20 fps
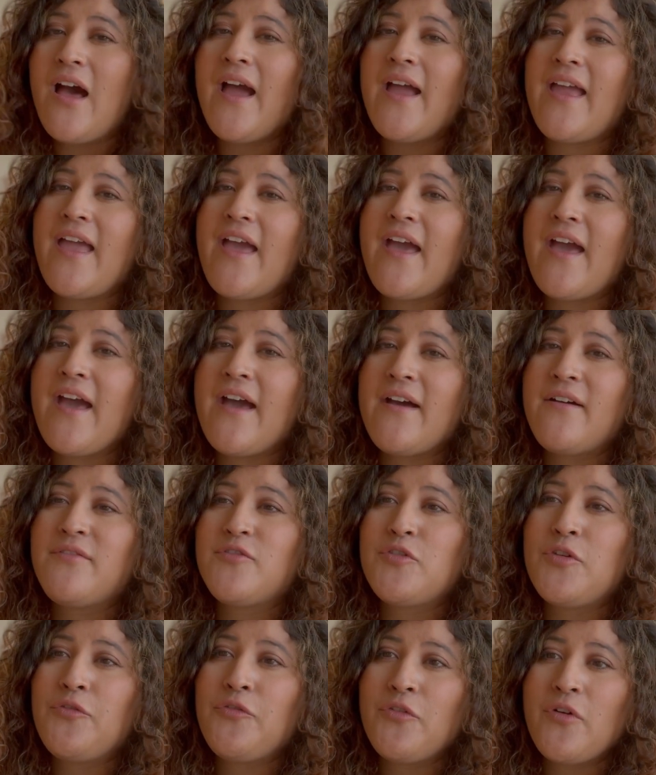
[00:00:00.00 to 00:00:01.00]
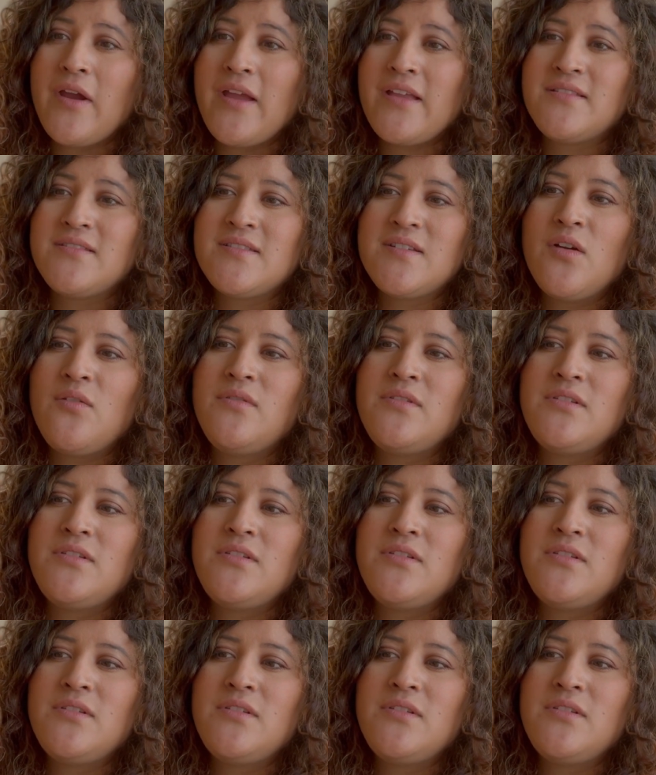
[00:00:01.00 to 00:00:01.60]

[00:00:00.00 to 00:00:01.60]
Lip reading: I have the friends go and